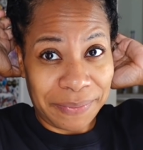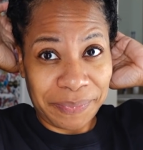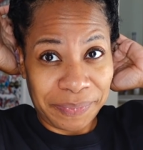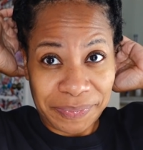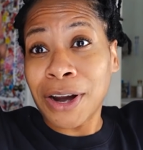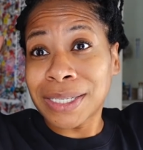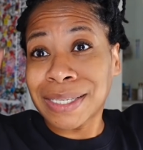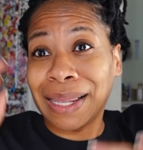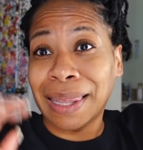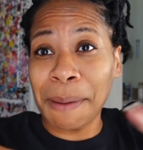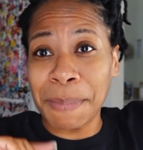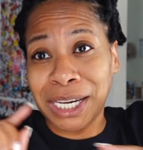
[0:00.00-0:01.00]
First,
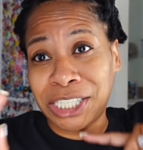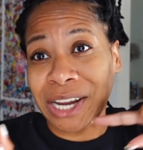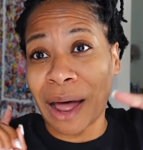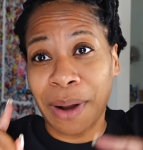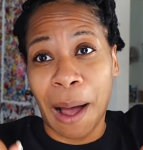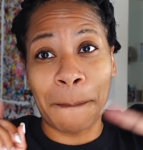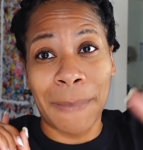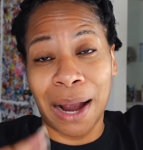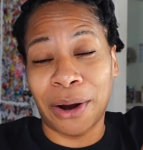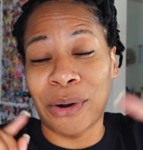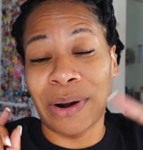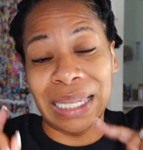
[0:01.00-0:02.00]
let me shout out
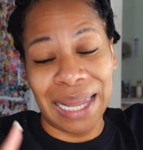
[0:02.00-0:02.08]
my girl